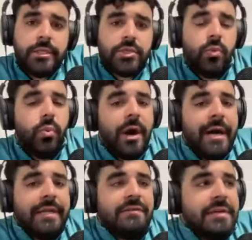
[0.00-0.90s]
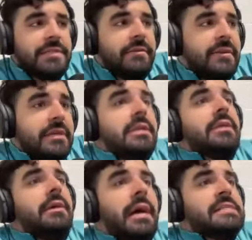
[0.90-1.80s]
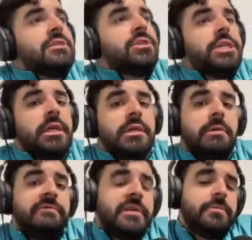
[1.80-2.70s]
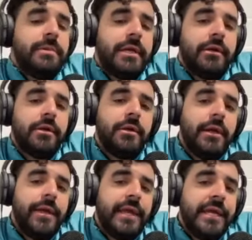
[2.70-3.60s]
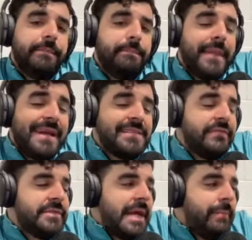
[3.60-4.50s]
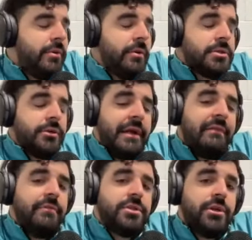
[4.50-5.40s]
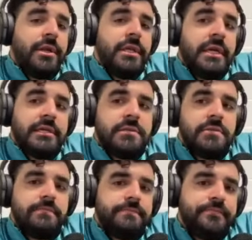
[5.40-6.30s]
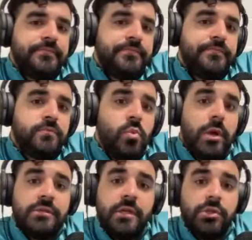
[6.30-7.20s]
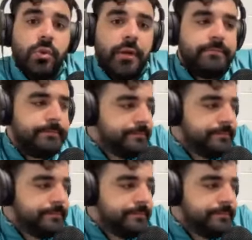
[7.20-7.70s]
So why doesn't he, as a shut club face player, hit massive snap hooks on every shot he hits? Well, I'll tell you why.